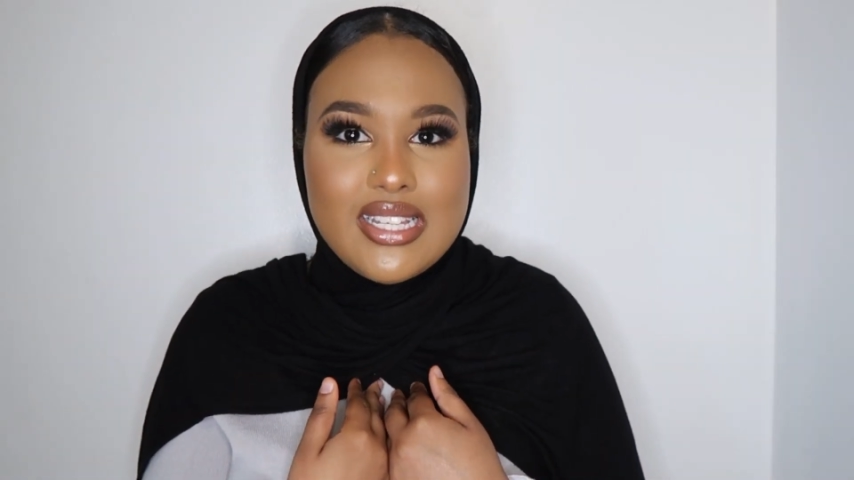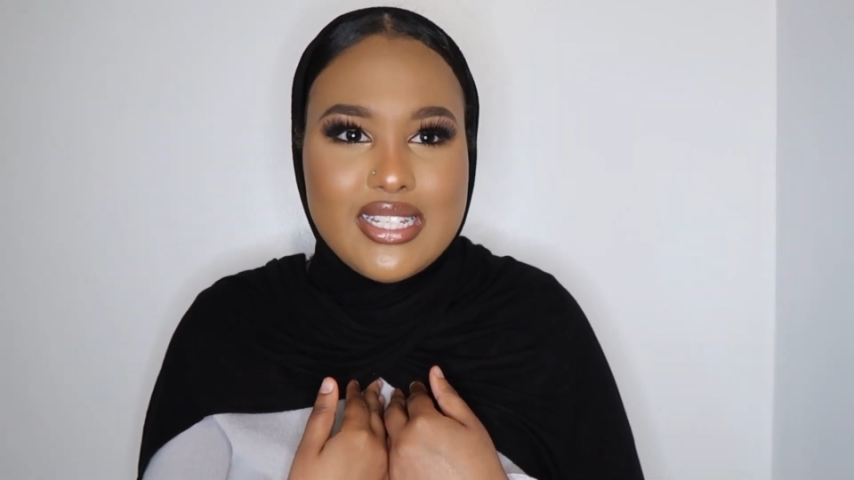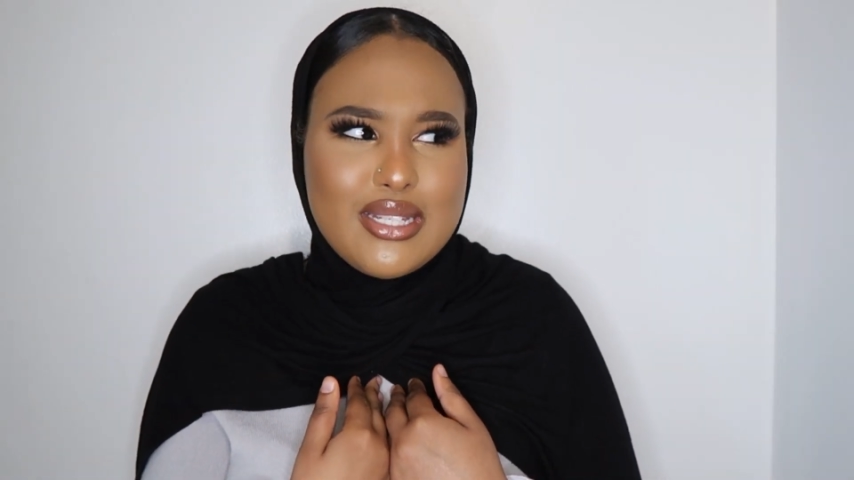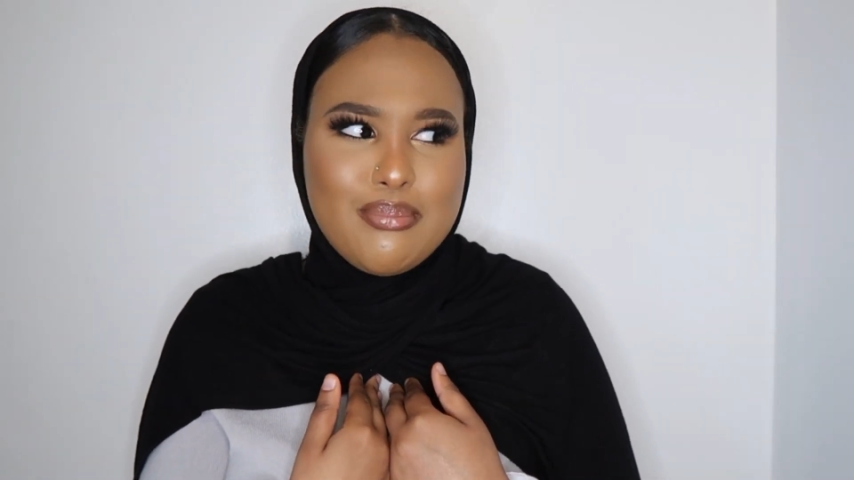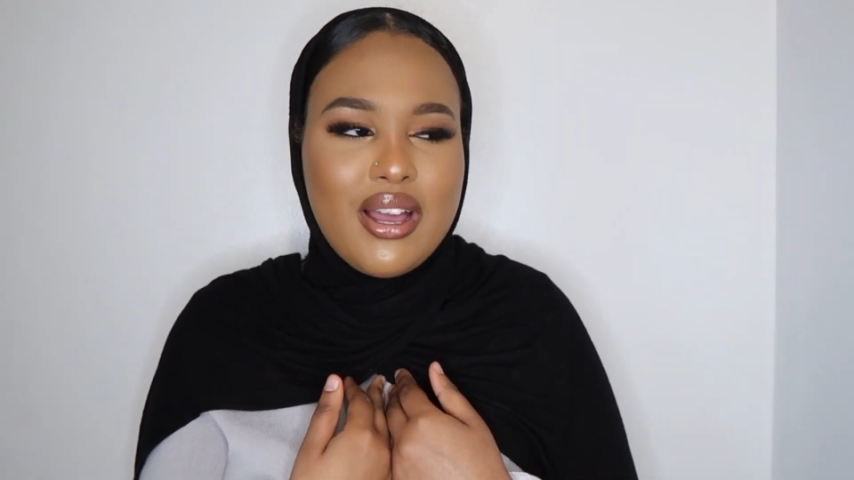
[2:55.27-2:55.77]

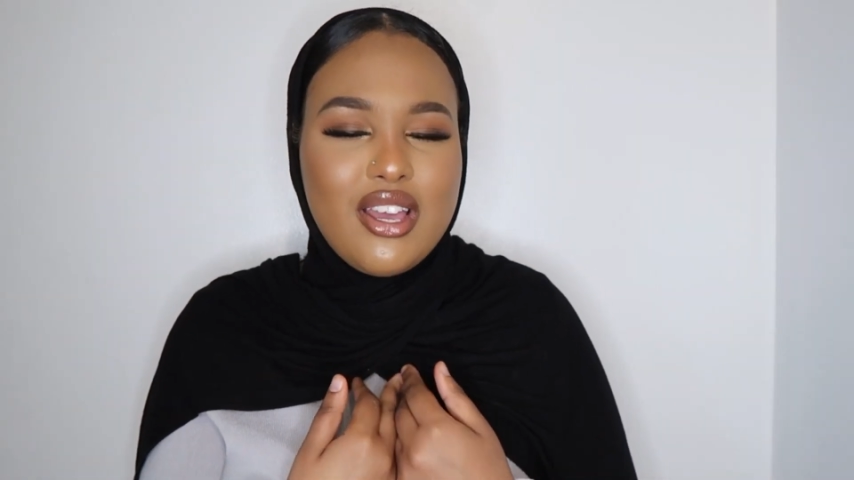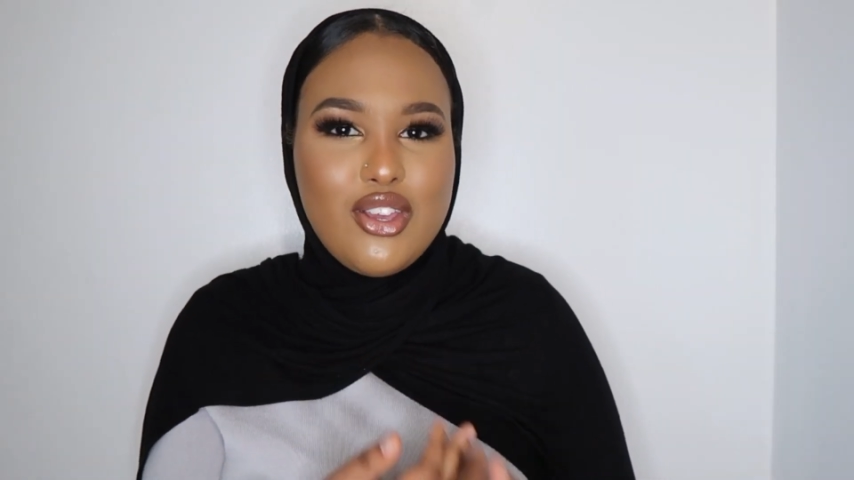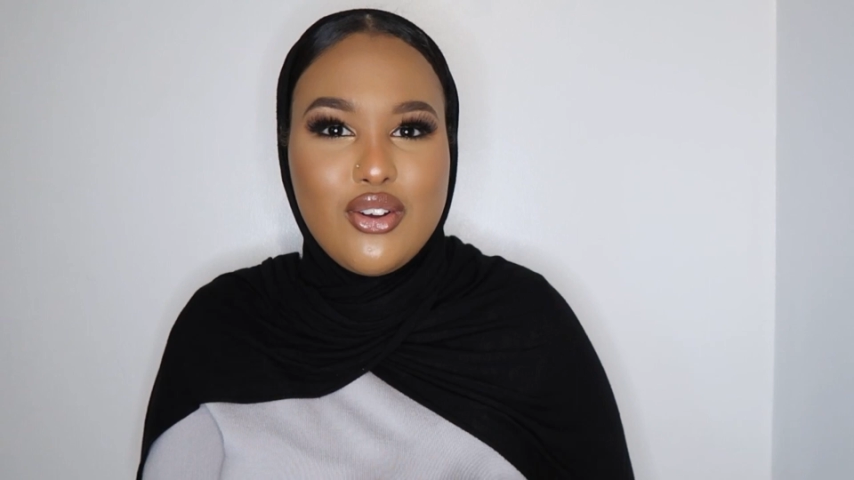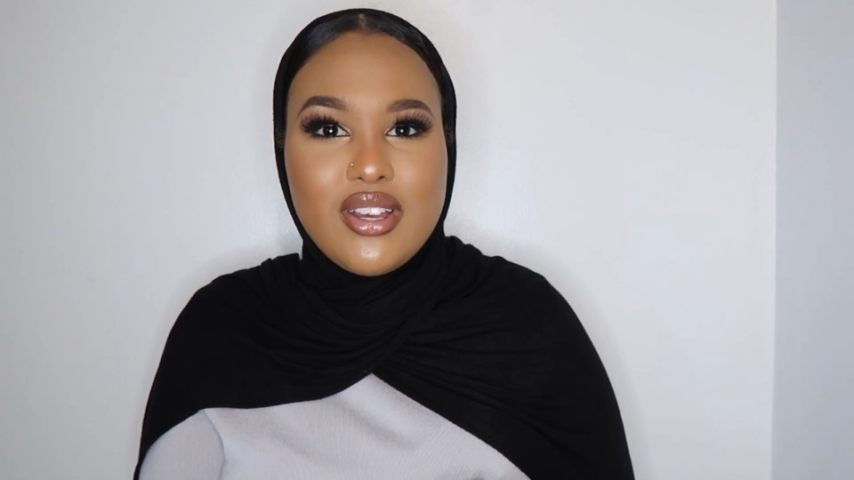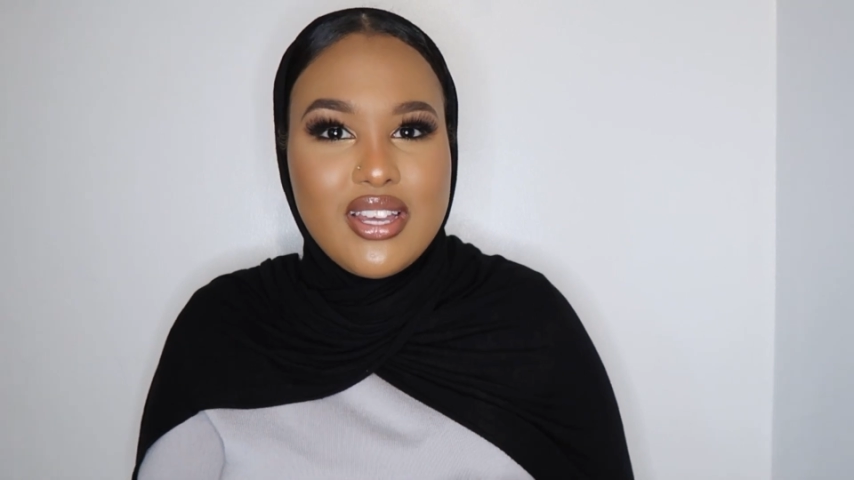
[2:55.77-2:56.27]
inspire
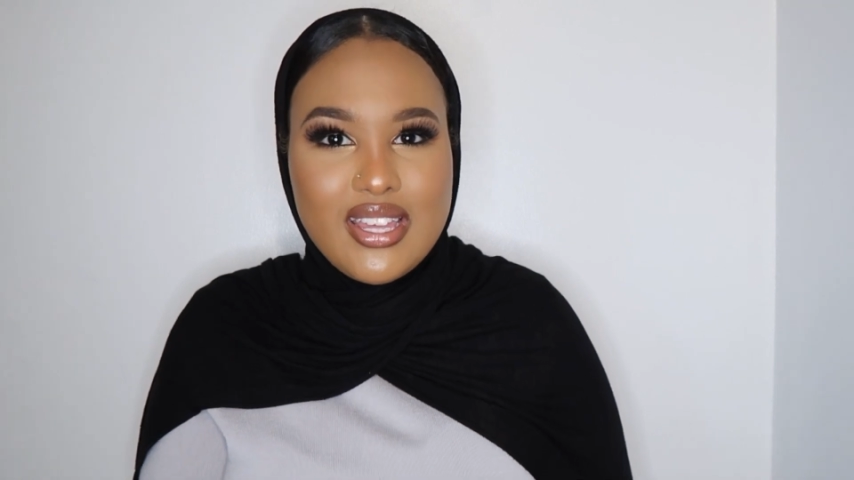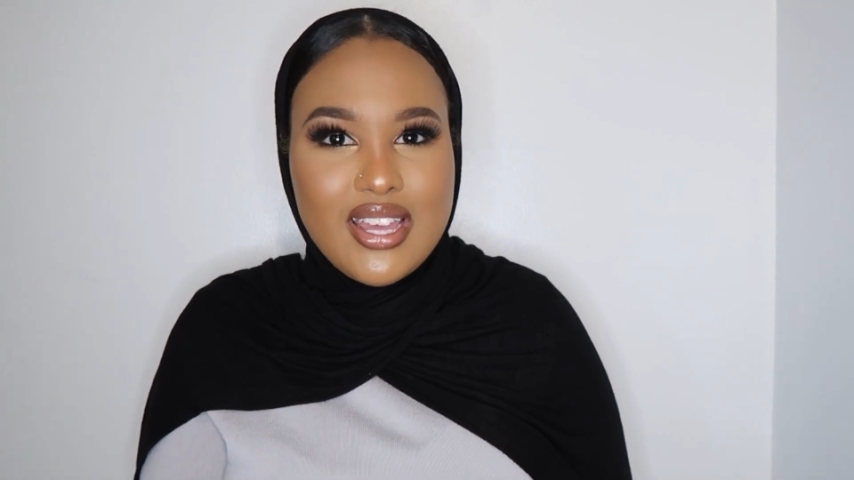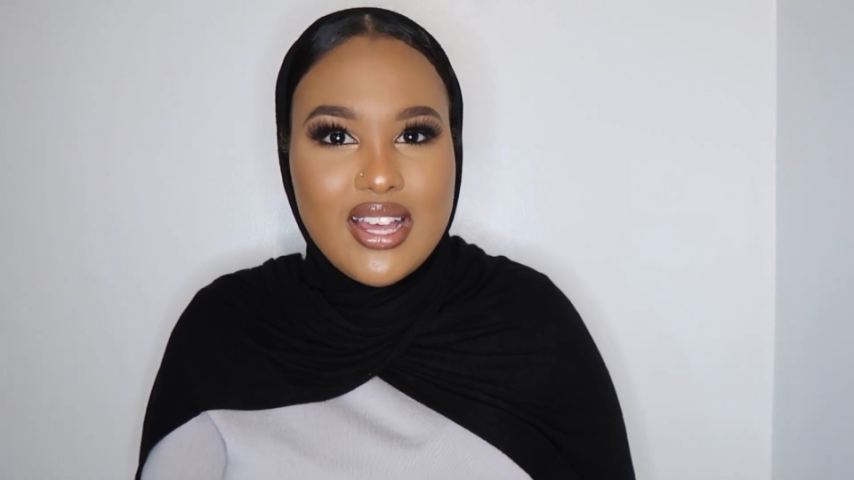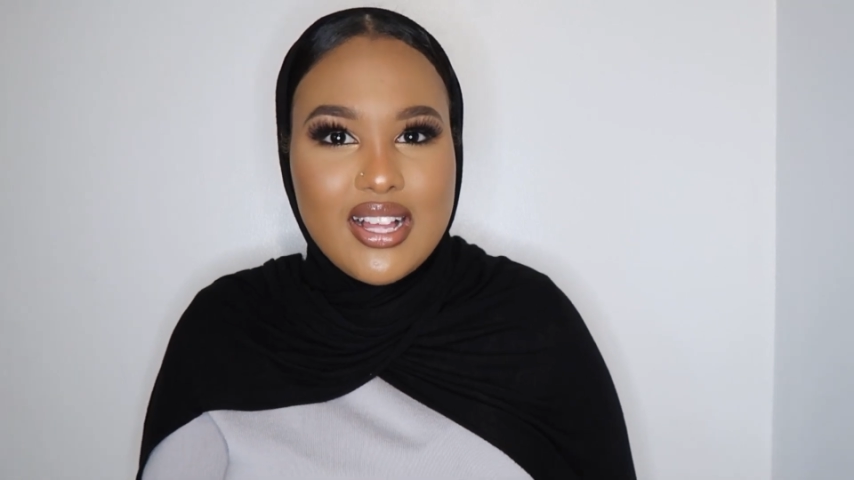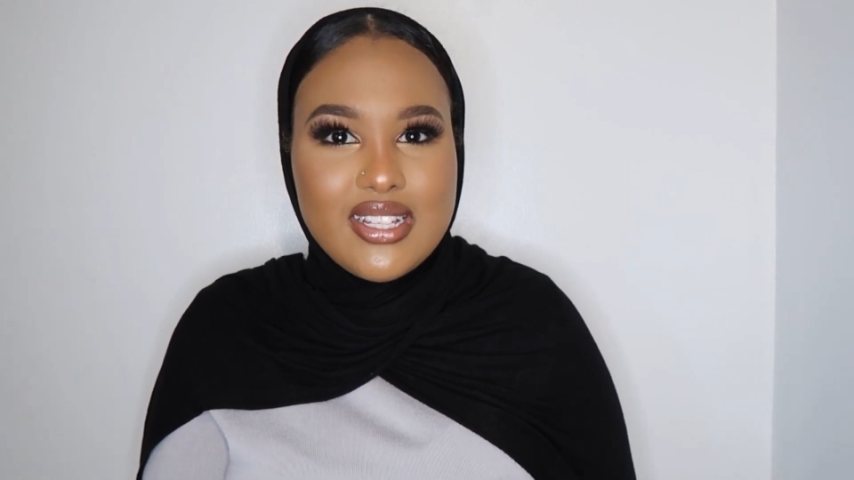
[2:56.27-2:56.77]
younger
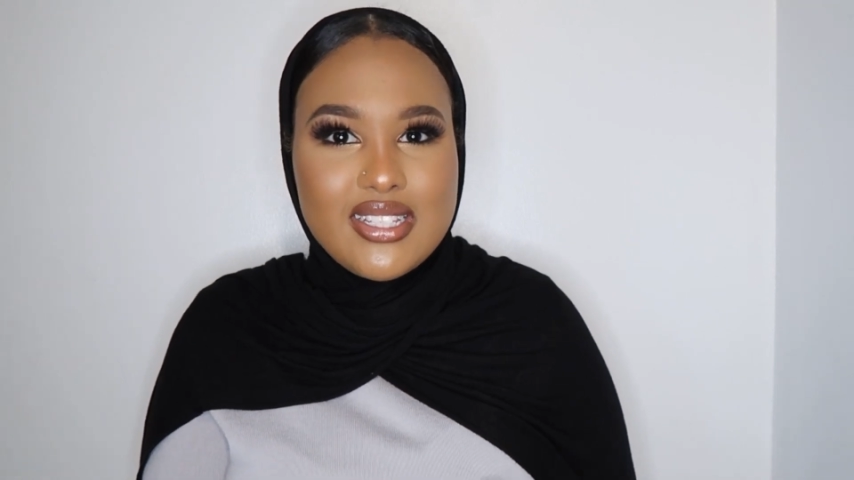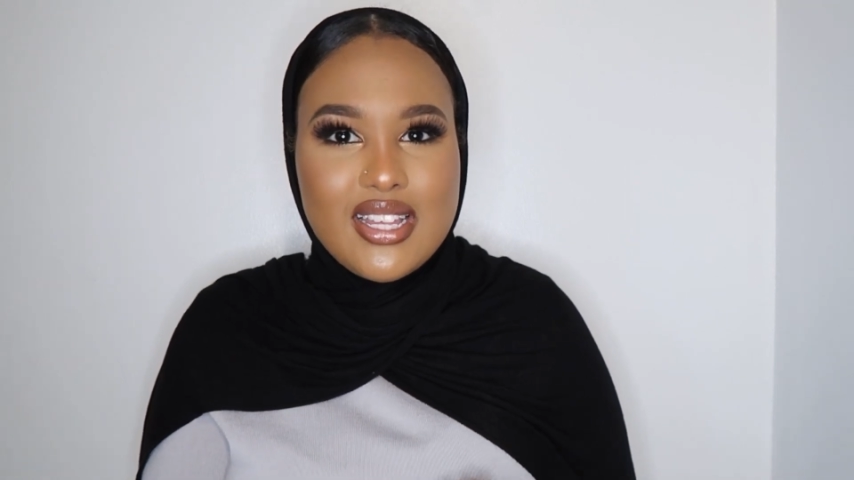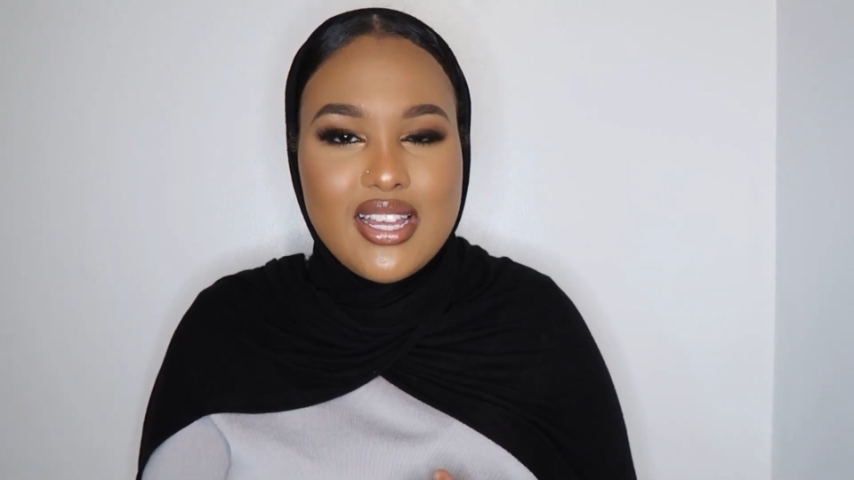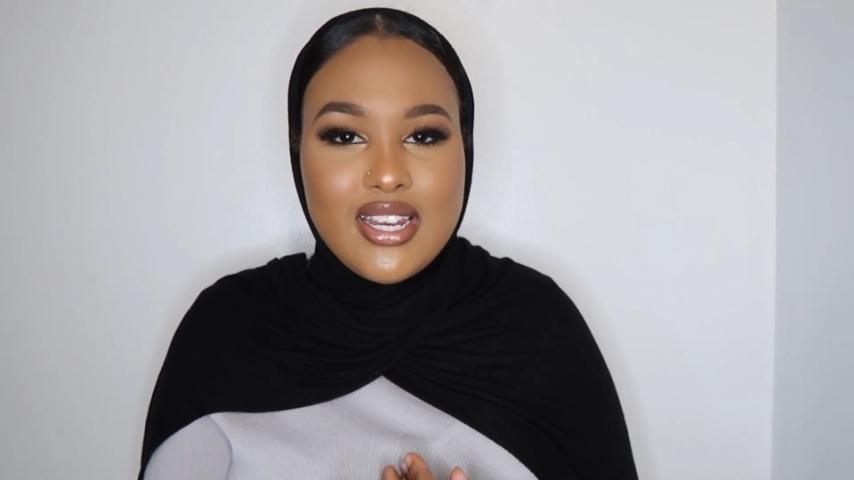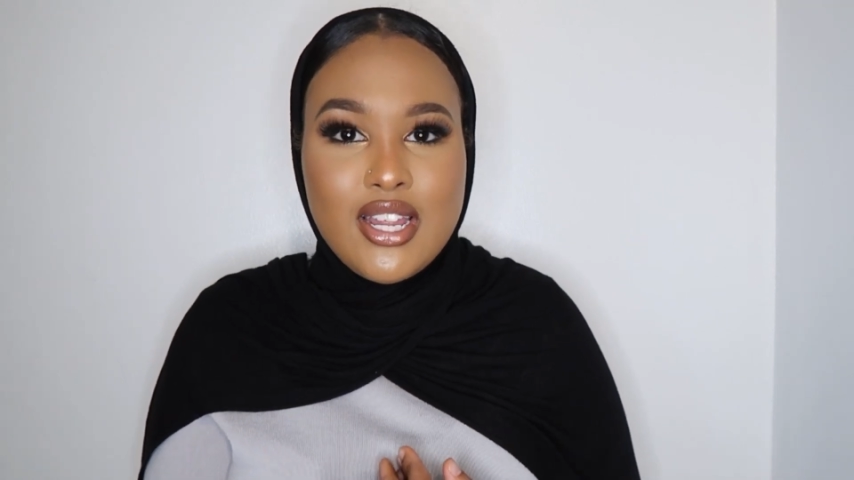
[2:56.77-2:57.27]
girls
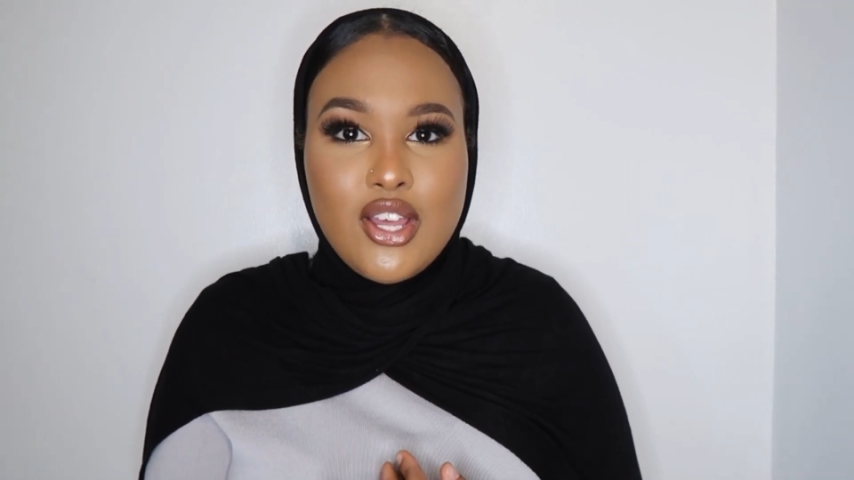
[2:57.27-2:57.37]
and,